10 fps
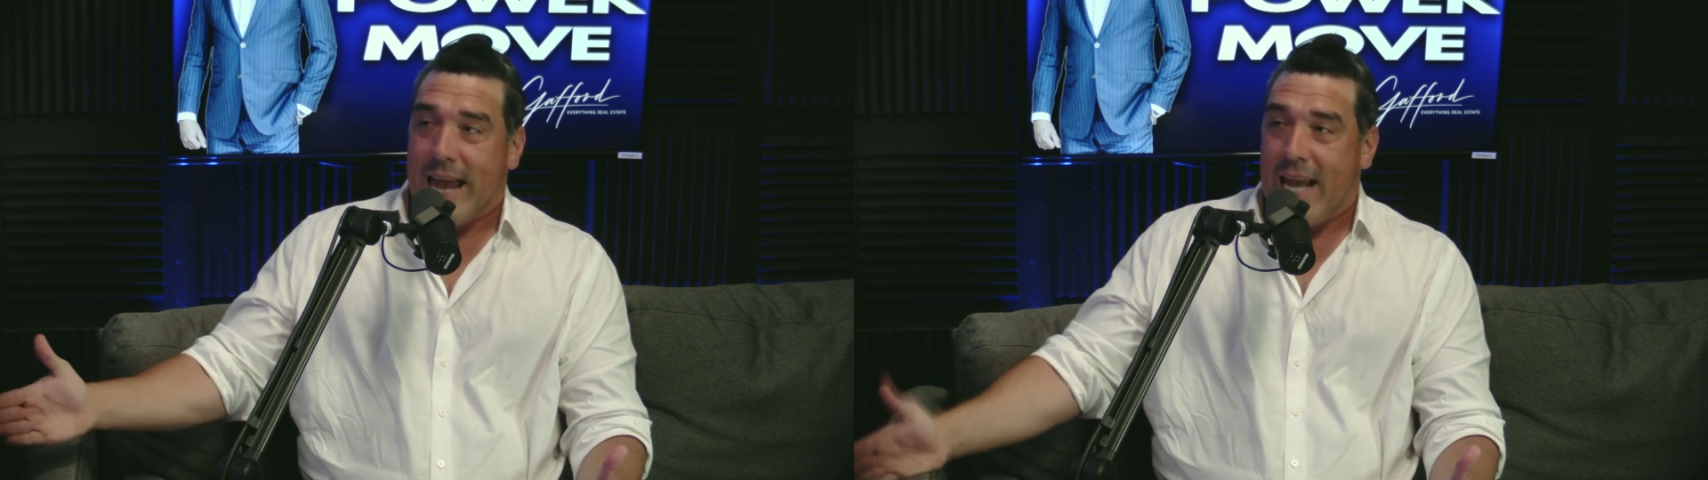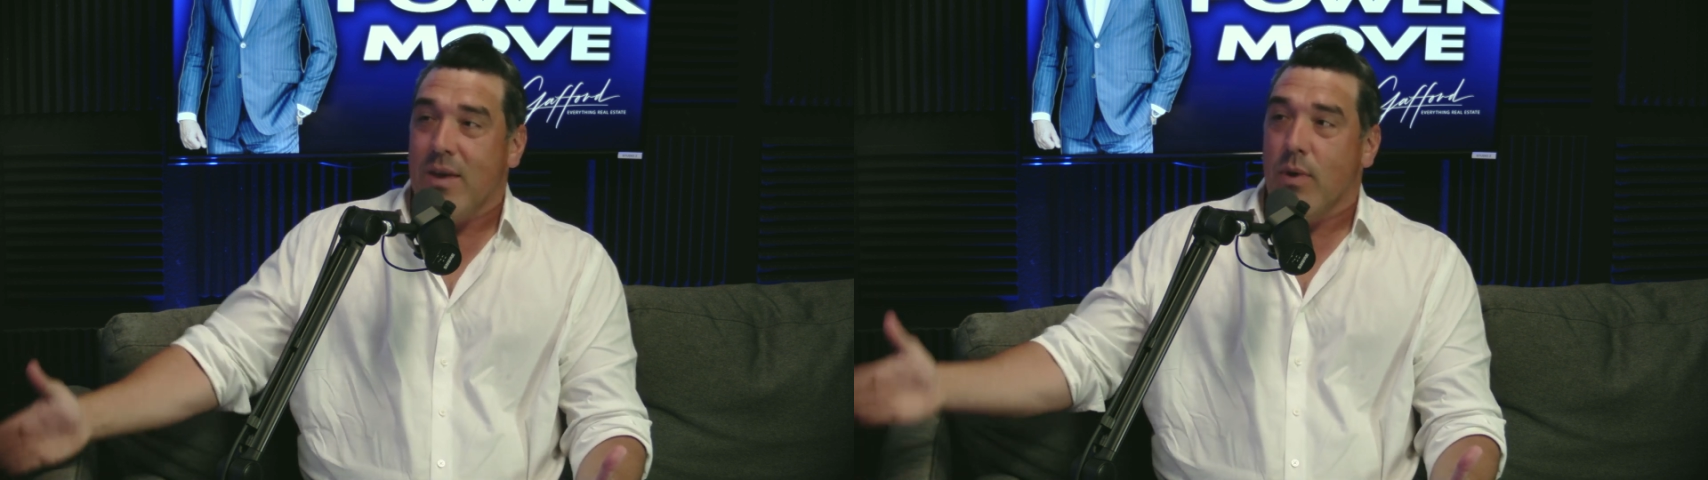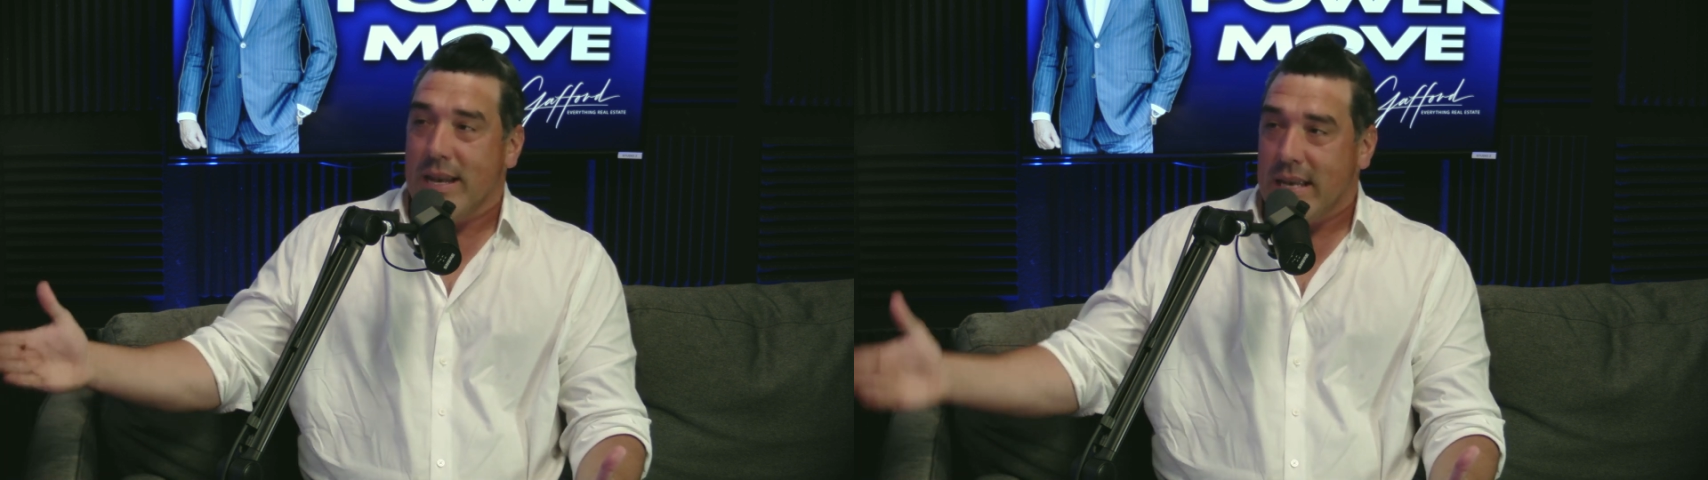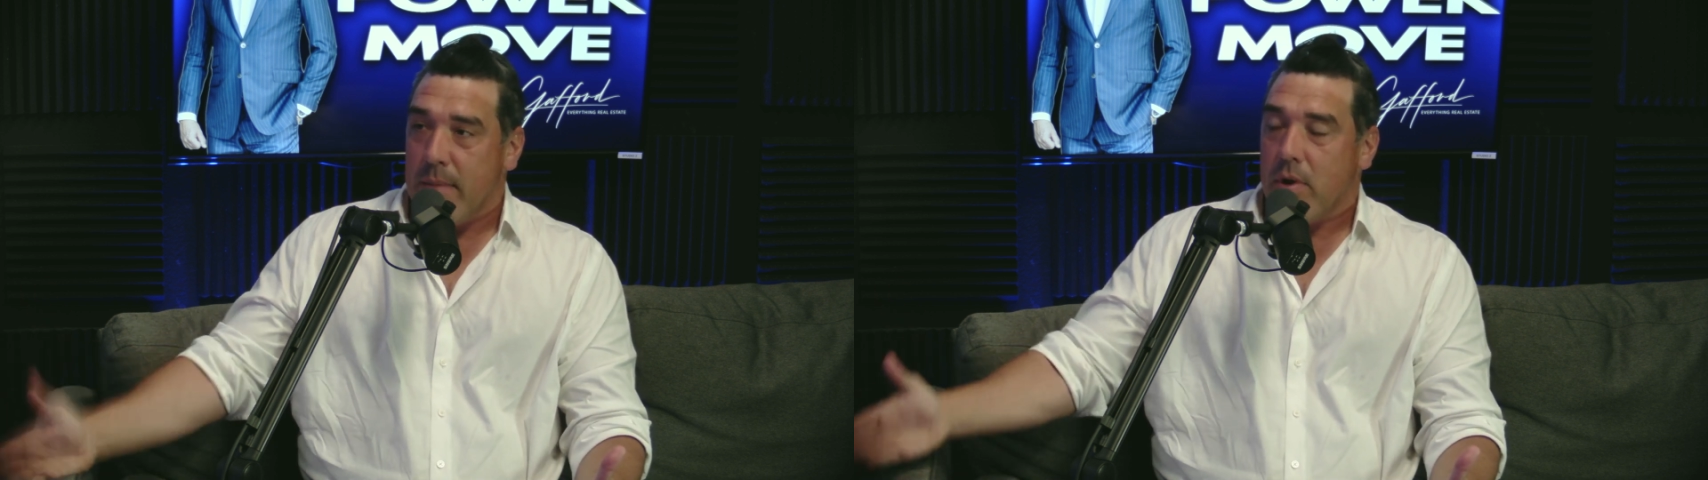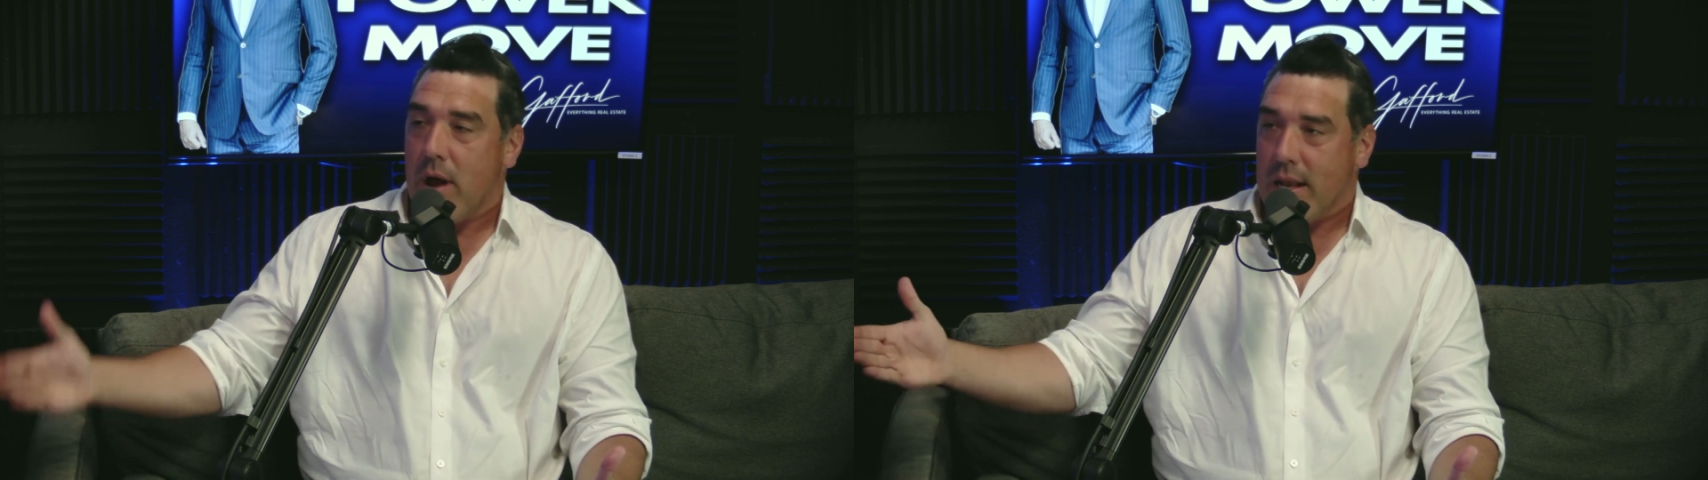anyone in
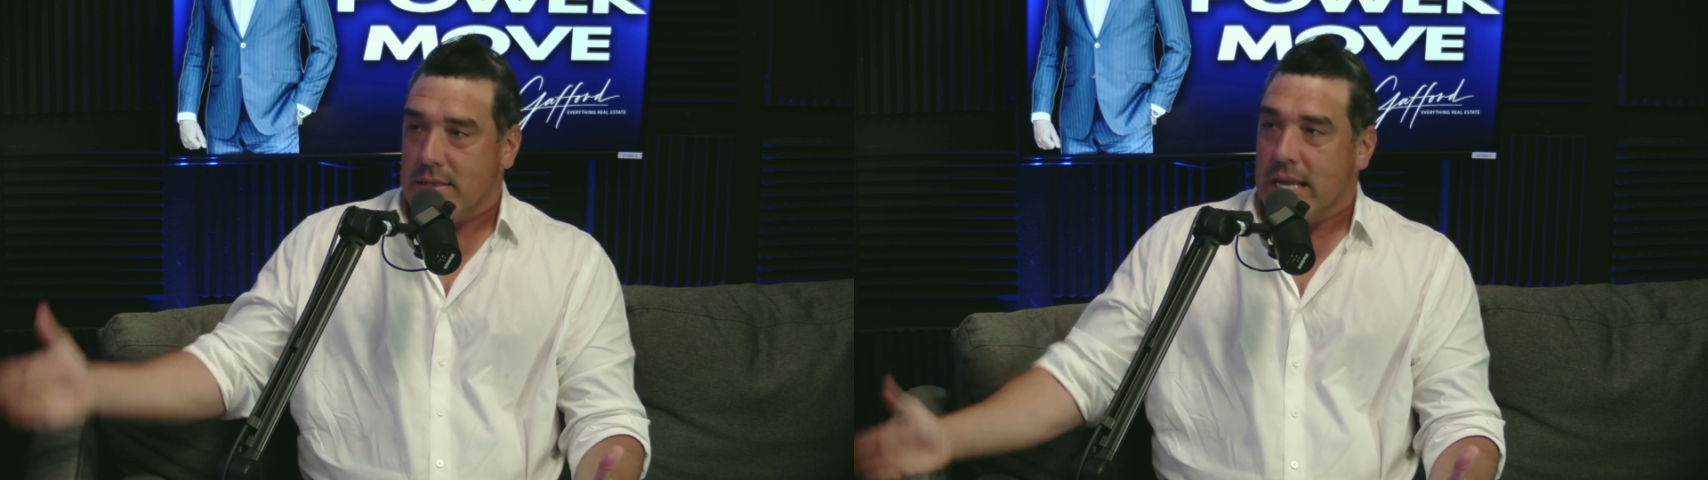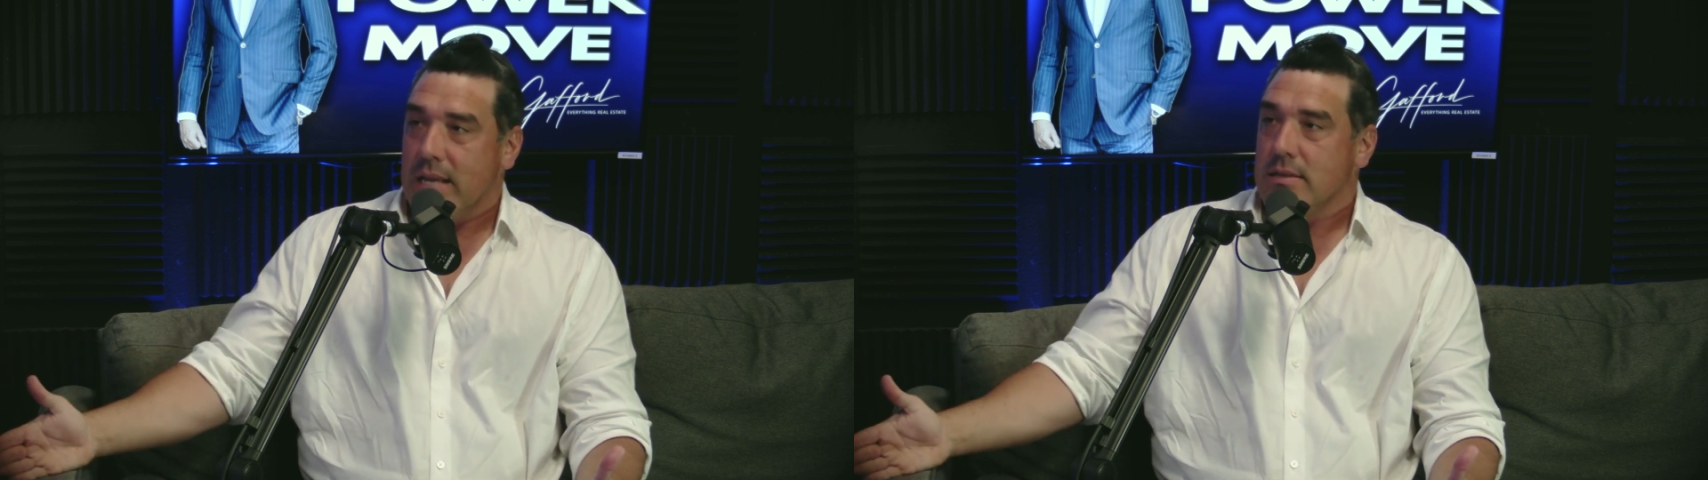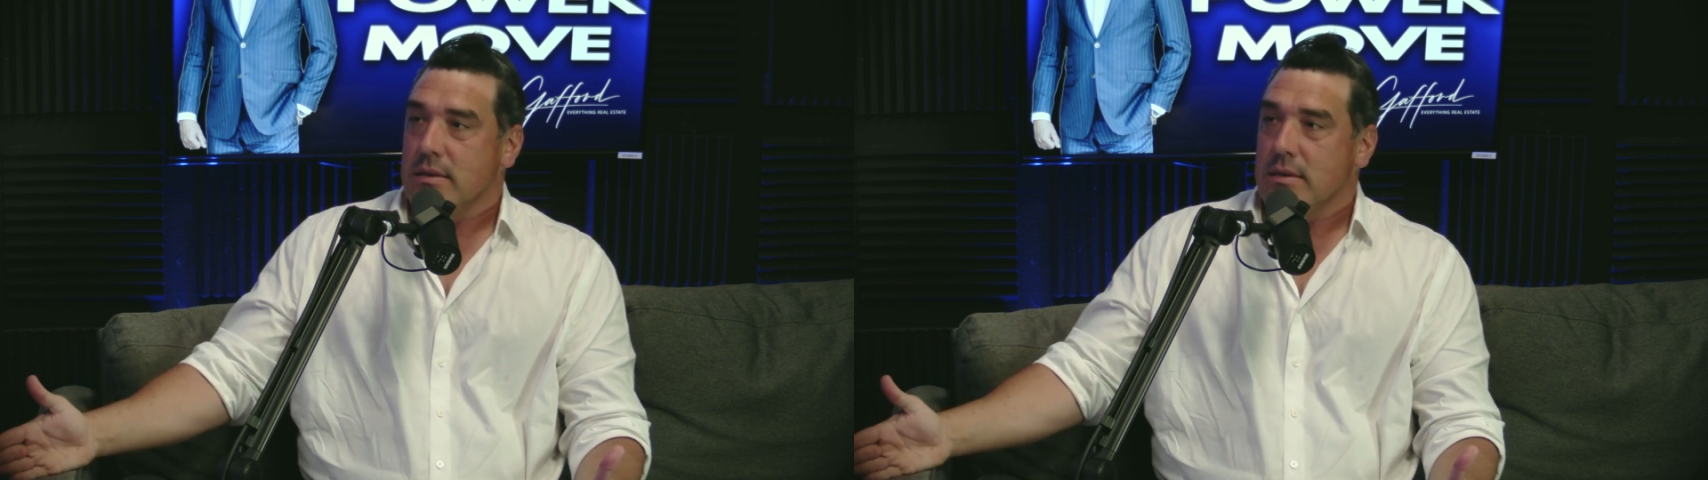Democratic states.